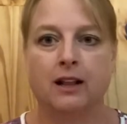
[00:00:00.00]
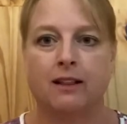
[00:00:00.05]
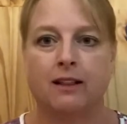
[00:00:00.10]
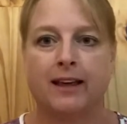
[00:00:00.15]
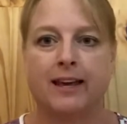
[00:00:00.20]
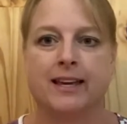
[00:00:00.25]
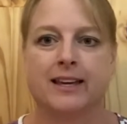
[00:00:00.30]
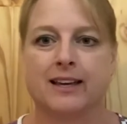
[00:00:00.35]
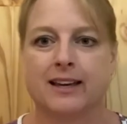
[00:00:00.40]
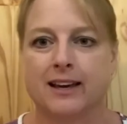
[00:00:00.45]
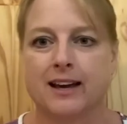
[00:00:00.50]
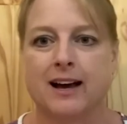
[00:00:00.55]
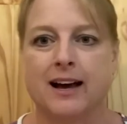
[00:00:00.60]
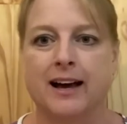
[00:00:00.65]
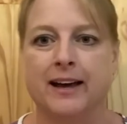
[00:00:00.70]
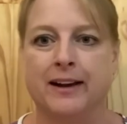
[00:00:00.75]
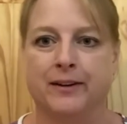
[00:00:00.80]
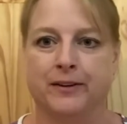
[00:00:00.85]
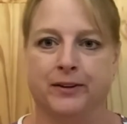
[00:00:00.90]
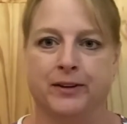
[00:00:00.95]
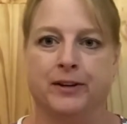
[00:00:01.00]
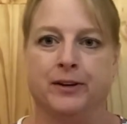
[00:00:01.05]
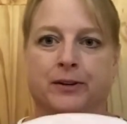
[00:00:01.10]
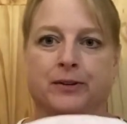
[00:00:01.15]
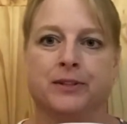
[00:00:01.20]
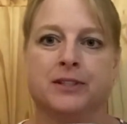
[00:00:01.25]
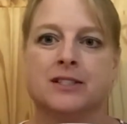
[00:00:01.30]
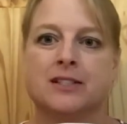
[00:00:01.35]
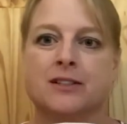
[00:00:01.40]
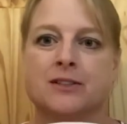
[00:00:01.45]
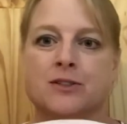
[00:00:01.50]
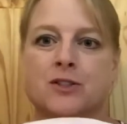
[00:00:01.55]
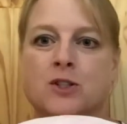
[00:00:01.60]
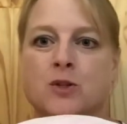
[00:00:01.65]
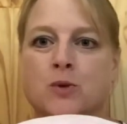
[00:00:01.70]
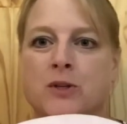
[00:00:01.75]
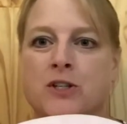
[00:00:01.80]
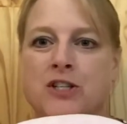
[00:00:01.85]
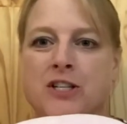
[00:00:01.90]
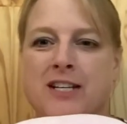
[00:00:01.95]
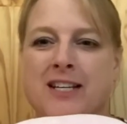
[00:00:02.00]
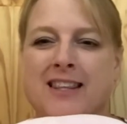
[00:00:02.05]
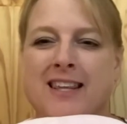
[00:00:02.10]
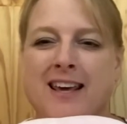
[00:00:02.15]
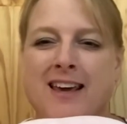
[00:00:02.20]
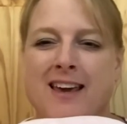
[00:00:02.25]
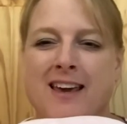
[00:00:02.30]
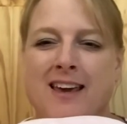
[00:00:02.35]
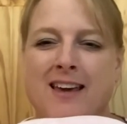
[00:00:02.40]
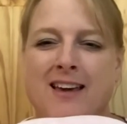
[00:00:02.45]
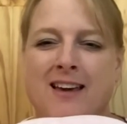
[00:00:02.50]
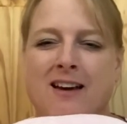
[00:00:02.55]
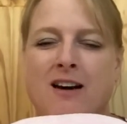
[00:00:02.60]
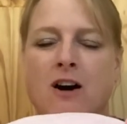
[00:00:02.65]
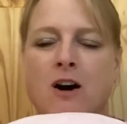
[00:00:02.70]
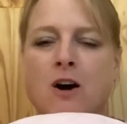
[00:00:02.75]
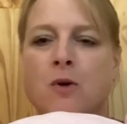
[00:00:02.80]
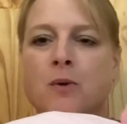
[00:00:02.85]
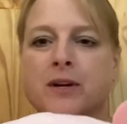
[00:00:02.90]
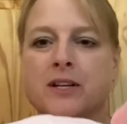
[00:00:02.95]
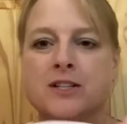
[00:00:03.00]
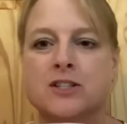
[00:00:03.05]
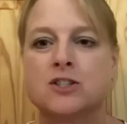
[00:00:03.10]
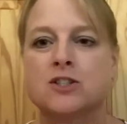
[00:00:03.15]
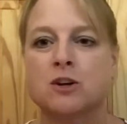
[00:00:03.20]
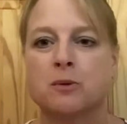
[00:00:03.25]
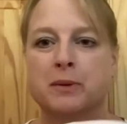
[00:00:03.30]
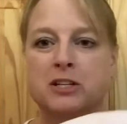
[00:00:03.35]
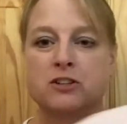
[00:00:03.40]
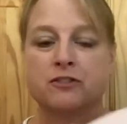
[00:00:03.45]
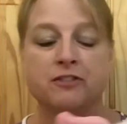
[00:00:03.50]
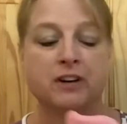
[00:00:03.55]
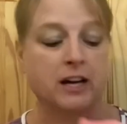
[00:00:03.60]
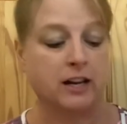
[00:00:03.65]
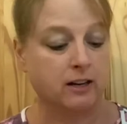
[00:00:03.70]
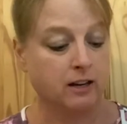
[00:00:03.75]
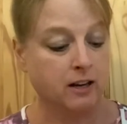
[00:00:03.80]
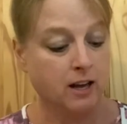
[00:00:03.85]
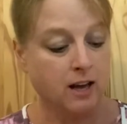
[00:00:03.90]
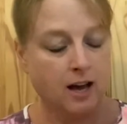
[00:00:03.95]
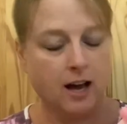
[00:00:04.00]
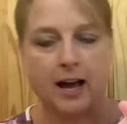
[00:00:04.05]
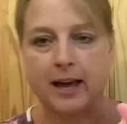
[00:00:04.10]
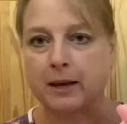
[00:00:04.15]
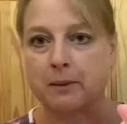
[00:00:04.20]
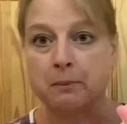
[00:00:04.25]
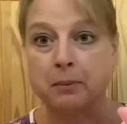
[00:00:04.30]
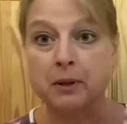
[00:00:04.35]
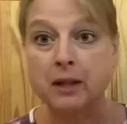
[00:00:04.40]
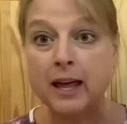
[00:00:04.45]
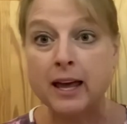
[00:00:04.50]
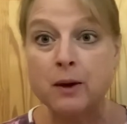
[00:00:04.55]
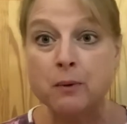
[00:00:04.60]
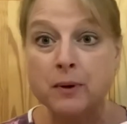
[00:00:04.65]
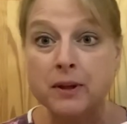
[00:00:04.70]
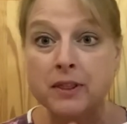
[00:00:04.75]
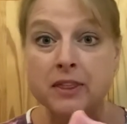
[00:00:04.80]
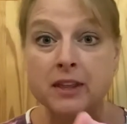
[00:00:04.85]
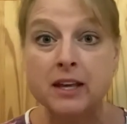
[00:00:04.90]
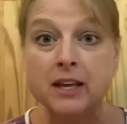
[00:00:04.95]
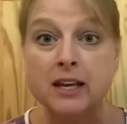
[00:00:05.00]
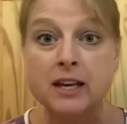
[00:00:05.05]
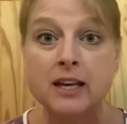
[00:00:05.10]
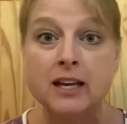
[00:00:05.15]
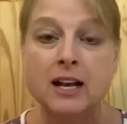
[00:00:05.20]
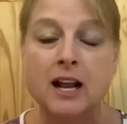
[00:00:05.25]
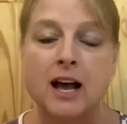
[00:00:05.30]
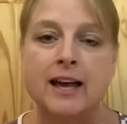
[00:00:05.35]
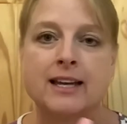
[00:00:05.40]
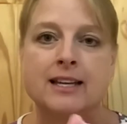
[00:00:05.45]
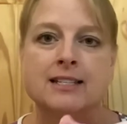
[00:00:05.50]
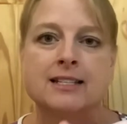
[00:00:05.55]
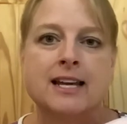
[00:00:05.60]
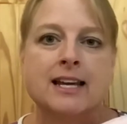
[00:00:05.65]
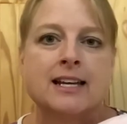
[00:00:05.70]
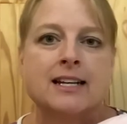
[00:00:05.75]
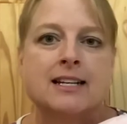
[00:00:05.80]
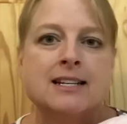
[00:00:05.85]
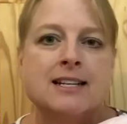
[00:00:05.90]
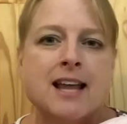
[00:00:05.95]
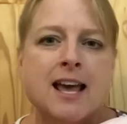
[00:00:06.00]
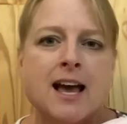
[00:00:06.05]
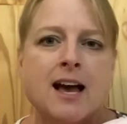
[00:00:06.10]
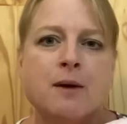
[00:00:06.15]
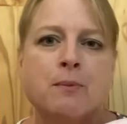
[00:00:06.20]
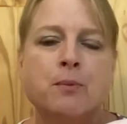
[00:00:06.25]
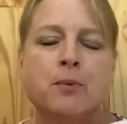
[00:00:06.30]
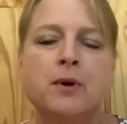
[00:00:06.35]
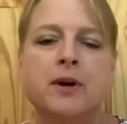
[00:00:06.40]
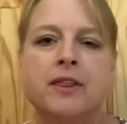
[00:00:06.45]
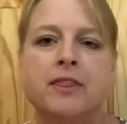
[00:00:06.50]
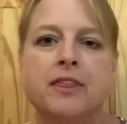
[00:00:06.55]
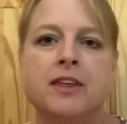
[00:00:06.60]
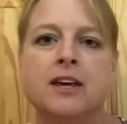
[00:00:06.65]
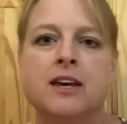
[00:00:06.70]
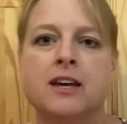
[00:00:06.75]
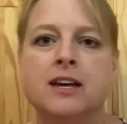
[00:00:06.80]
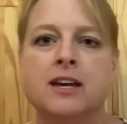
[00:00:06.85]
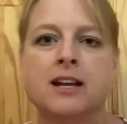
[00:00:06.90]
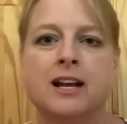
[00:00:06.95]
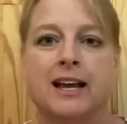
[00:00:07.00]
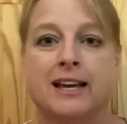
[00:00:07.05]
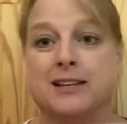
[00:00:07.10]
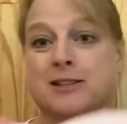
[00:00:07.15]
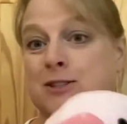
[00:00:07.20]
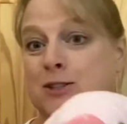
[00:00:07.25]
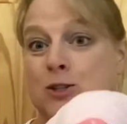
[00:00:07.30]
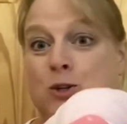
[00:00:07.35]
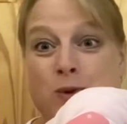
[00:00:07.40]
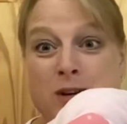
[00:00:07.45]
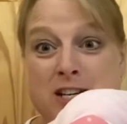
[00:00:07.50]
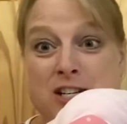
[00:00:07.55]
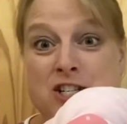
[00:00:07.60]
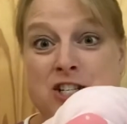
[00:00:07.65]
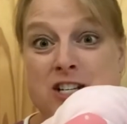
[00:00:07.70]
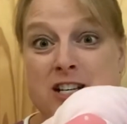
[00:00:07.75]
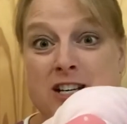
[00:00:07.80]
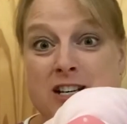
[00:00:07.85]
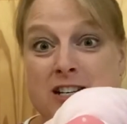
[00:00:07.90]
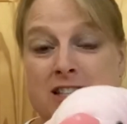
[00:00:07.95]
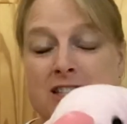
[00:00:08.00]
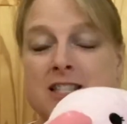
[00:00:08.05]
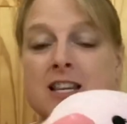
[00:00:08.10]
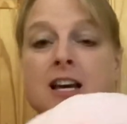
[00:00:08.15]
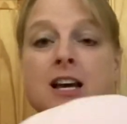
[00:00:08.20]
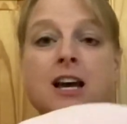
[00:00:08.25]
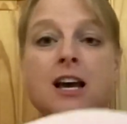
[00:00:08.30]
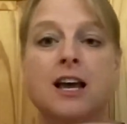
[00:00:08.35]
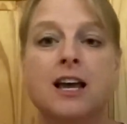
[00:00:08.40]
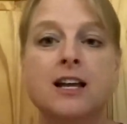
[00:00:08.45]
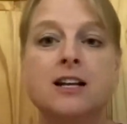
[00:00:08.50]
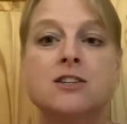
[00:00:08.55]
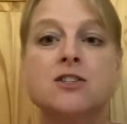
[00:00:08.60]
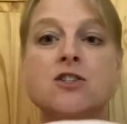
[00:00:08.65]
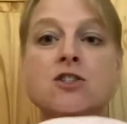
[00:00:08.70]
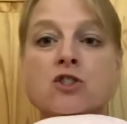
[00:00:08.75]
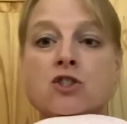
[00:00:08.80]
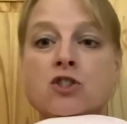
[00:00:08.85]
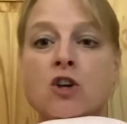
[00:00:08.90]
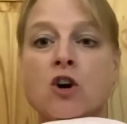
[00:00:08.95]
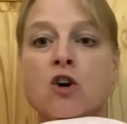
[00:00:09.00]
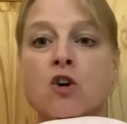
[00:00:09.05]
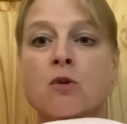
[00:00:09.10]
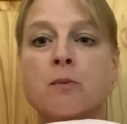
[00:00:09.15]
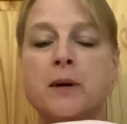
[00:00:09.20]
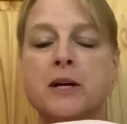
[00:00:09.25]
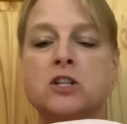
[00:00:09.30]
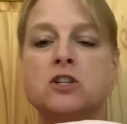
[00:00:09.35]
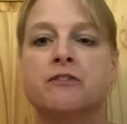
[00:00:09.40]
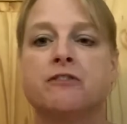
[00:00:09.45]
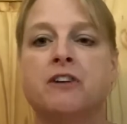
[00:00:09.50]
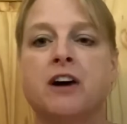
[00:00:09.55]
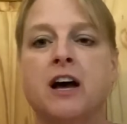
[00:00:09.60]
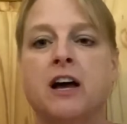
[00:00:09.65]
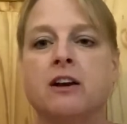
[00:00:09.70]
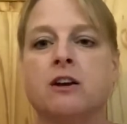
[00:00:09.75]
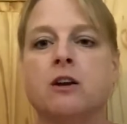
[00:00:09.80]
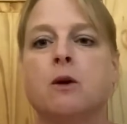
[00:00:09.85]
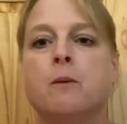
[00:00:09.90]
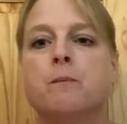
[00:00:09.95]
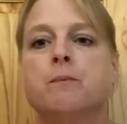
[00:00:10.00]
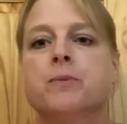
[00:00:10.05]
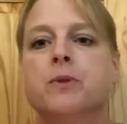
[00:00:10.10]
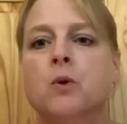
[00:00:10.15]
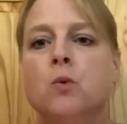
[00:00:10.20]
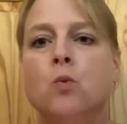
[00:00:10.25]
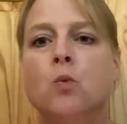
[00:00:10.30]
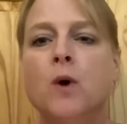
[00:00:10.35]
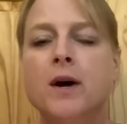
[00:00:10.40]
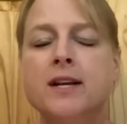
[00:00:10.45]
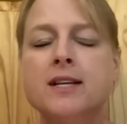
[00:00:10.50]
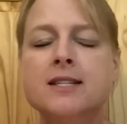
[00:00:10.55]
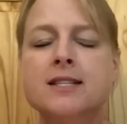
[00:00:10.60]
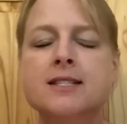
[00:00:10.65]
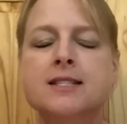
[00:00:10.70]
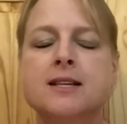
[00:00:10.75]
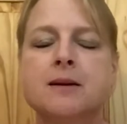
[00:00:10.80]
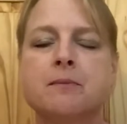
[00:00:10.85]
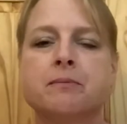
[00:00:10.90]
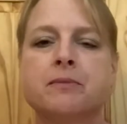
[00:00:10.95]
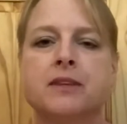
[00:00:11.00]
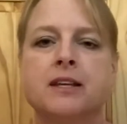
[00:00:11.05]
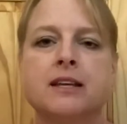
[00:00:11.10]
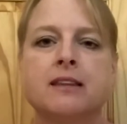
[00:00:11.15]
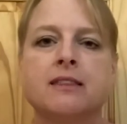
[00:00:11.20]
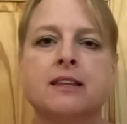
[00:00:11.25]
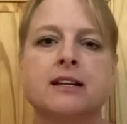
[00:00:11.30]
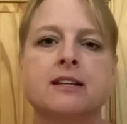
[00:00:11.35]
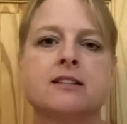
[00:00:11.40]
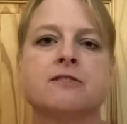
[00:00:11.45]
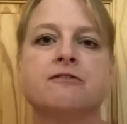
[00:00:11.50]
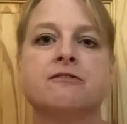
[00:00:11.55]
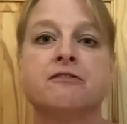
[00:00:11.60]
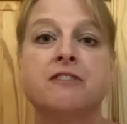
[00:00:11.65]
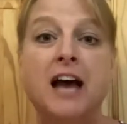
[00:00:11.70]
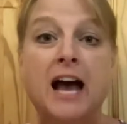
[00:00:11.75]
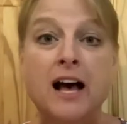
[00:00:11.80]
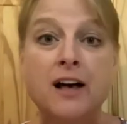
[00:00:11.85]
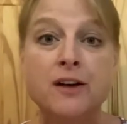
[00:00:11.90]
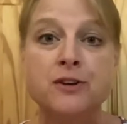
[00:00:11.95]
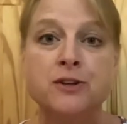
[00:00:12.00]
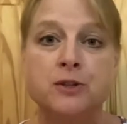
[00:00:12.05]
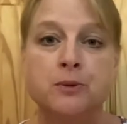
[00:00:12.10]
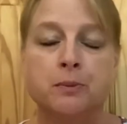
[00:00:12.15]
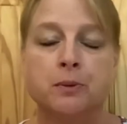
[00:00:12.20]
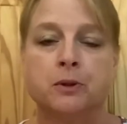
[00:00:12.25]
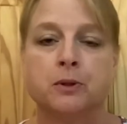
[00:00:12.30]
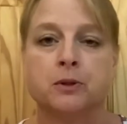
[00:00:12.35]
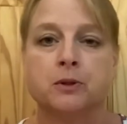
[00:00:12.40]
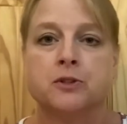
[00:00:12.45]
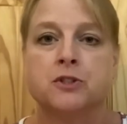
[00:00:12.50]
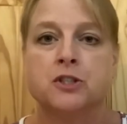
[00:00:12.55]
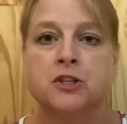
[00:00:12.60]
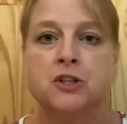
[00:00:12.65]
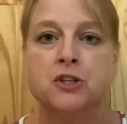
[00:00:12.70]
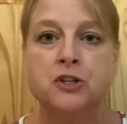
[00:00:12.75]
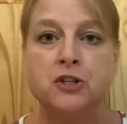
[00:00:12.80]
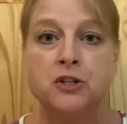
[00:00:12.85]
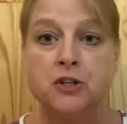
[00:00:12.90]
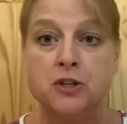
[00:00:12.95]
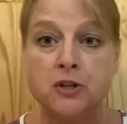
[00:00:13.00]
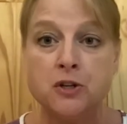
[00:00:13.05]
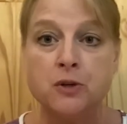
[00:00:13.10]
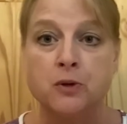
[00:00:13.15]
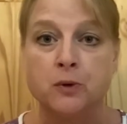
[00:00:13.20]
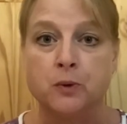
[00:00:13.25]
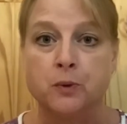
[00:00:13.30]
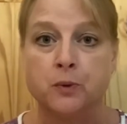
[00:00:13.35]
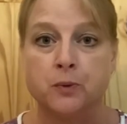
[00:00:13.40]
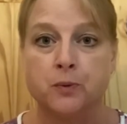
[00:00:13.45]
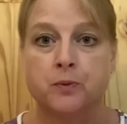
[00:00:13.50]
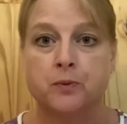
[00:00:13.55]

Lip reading: Like, I don't know, this little squishy thing. Oh, it is so much fun. I can play with it. I can take a nap with it. I can squish it. It is so much fun. What is something that is valuable to you?